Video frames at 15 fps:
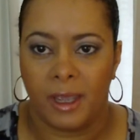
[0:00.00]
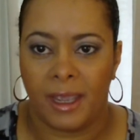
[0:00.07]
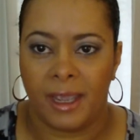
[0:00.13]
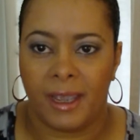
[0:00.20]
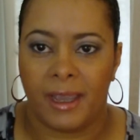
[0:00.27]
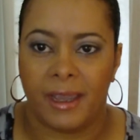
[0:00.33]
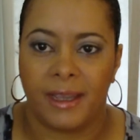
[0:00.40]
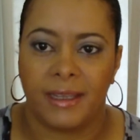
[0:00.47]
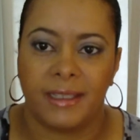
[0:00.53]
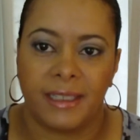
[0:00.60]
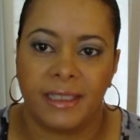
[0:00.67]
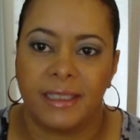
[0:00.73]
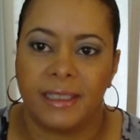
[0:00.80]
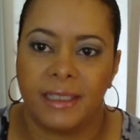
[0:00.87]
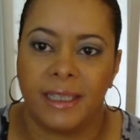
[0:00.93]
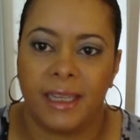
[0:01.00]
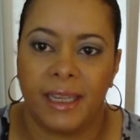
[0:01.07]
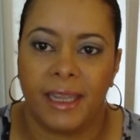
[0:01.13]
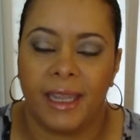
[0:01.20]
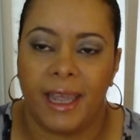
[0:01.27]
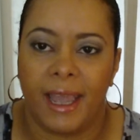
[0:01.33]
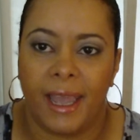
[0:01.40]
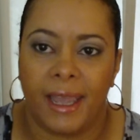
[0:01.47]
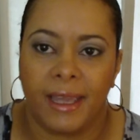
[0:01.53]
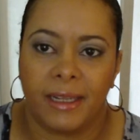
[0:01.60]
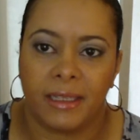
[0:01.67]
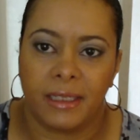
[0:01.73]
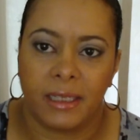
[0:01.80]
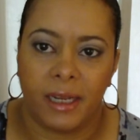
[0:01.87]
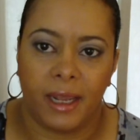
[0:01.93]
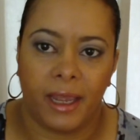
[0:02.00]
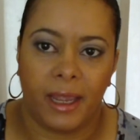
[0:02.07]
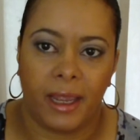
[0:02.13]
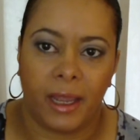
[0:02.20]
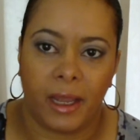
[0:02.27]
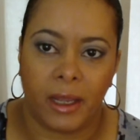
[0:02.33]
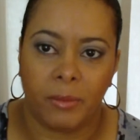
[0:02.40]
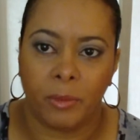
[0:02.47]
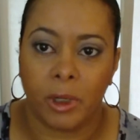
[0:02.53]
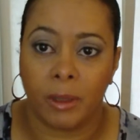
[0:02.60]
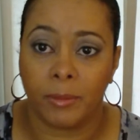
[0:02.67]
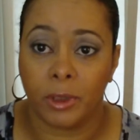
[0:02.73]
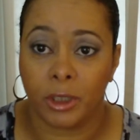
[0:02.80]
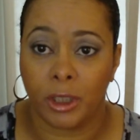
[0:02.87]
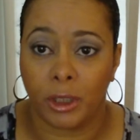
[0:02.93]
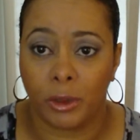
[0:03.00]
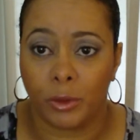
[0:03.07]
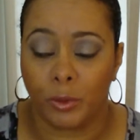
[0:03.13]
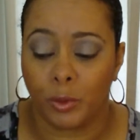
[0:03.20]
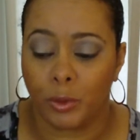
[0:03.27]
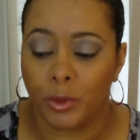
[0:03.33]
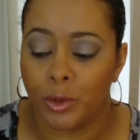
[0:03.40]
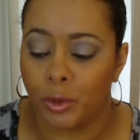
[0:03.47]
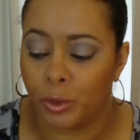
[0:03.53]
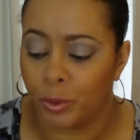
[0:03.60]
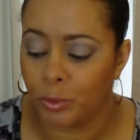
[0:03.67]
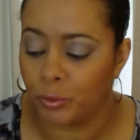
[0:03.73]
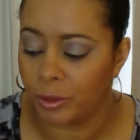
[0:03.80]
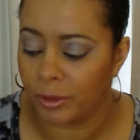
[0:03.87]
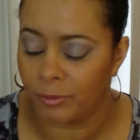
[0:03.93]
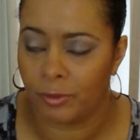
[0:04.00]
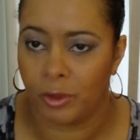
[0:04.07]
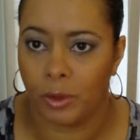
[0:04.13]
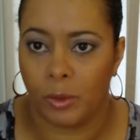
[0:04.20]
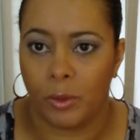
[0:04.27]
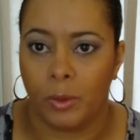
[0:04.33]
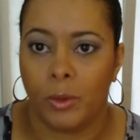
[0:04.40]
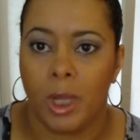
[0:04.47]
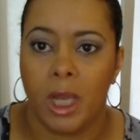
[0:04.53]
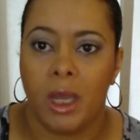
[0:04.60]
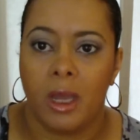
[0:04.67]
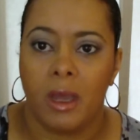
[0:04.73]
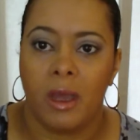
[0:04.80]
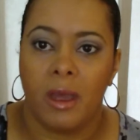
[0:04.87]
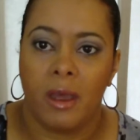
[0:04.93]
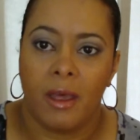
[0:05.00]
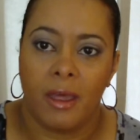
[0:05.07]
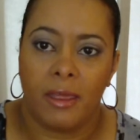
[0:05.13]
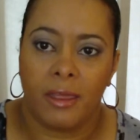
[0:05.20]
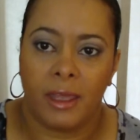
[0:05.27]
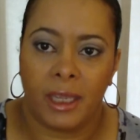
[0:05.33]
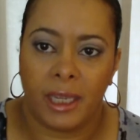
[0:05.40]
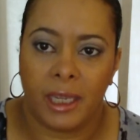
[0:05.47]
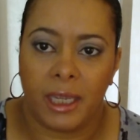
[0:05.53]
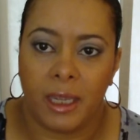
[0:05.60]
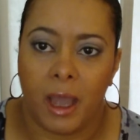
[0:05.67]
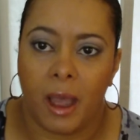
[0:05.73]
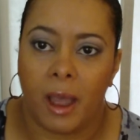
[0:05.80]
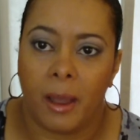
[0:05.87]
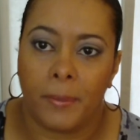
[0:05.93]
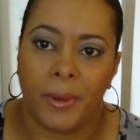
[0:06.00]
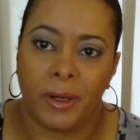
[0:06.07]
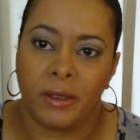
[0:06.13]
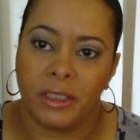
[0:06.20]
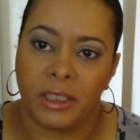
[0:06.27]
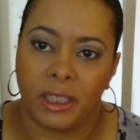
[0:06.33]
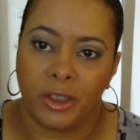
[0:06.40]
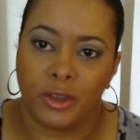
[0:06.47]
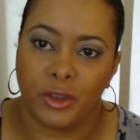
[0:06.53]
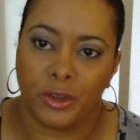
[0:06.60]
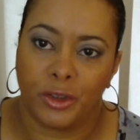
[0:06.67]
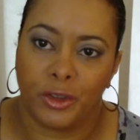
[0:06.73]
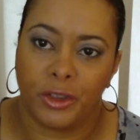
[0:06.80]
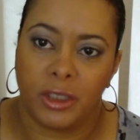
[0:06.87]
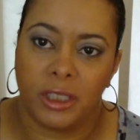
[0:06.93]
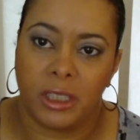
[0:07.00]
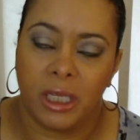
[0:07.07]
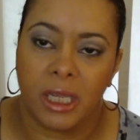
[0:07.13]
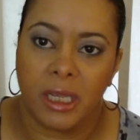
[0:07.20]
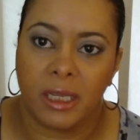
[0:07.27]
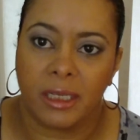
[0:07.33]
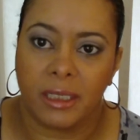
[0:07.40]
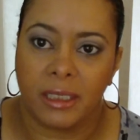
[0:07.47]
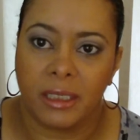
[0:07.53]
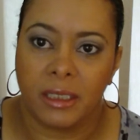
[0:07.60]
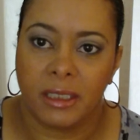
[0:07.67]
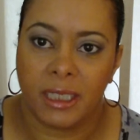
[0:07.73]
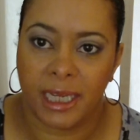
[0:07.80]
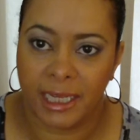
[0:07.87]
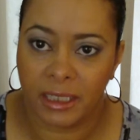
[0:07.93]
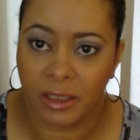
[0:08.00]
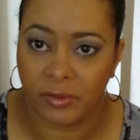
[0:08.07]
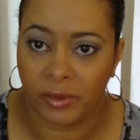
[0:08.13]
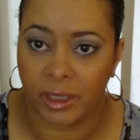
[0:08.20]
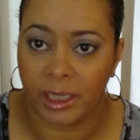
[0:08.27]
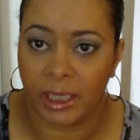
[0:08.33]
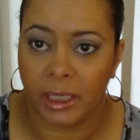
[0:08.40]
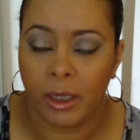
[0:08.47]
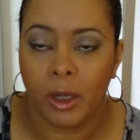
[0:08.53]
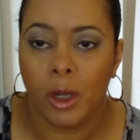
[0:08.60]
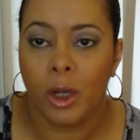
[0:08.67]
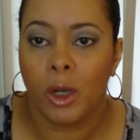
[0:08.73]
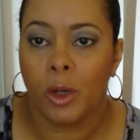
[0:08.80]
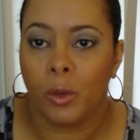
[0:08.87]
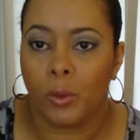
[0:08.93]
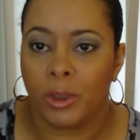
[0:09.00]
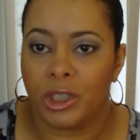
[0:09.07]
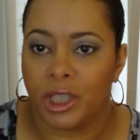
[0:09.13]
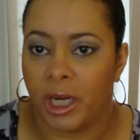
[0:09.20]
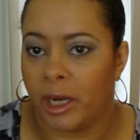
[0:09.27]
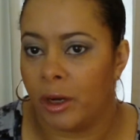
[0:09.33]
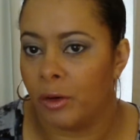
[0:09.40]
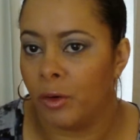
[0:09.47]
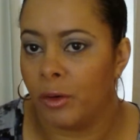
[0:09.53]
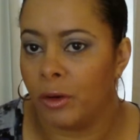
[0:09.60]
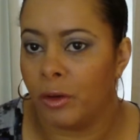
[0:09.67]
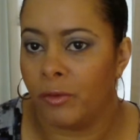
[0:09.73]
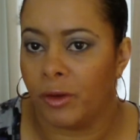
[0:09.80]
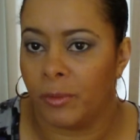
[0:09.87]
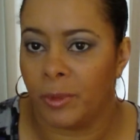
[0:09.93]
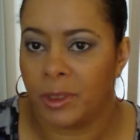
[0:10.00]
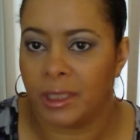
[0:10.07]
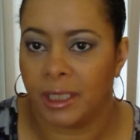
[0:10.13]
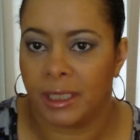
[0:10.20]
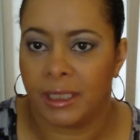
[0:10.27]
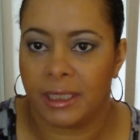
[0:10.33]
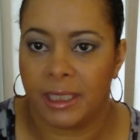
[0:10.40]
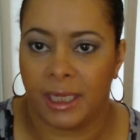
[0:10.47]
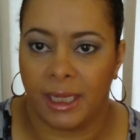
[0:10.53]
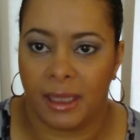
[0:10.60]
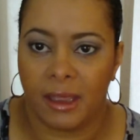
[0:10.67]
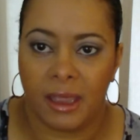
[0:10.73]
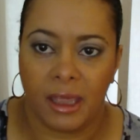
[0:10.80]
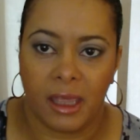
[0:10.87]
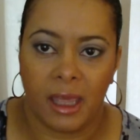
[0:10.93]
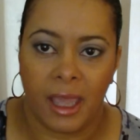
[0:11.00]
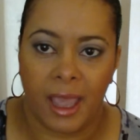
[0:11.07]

Hey guys, it's Dee and today I'm coming to you to review the uh, Bare Escentuals TSV which aired on November 16th